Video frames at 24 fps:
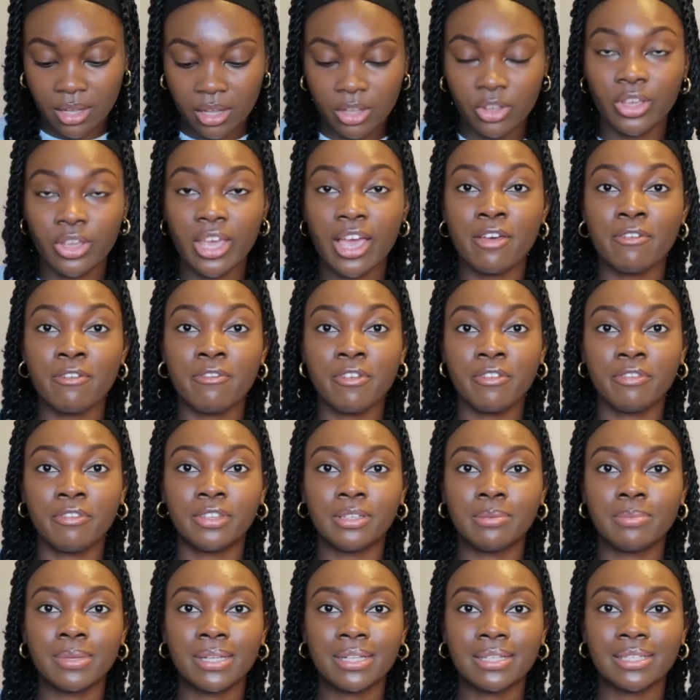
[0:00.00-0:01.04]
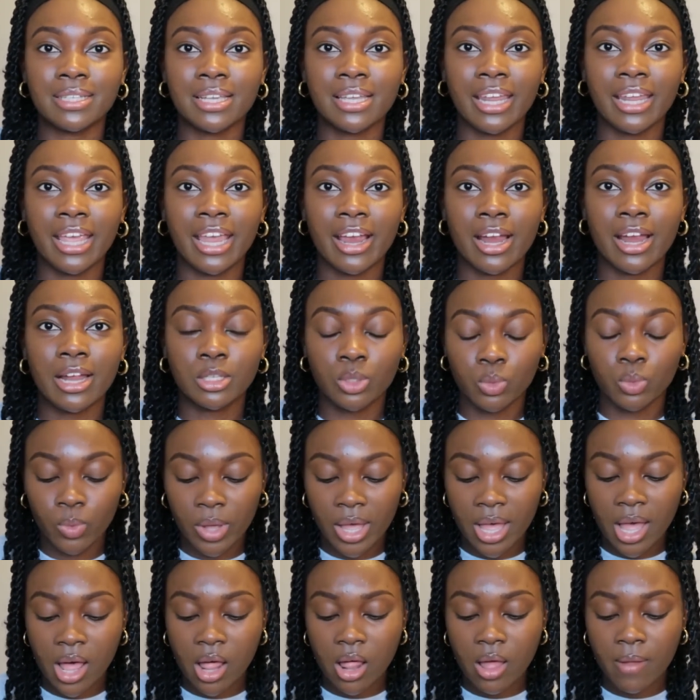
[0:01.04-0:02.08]
You get 50 mils in here as
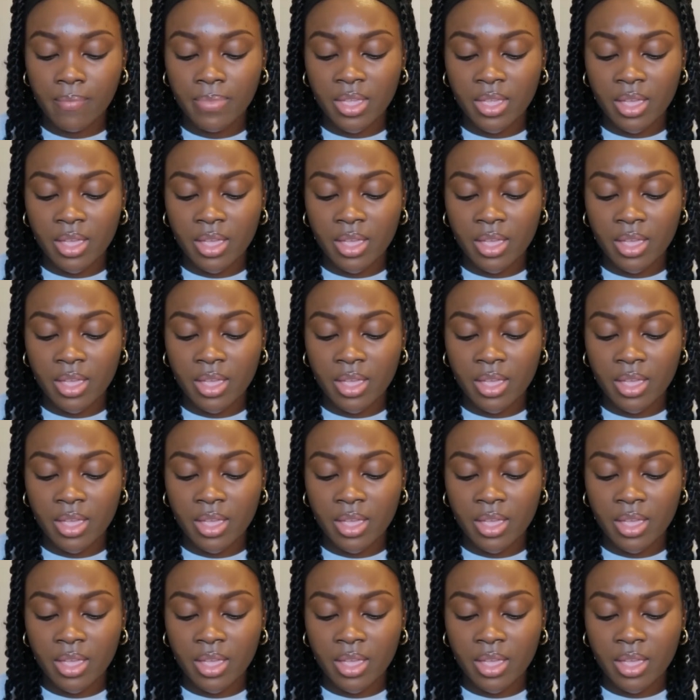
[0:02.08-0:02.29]
well.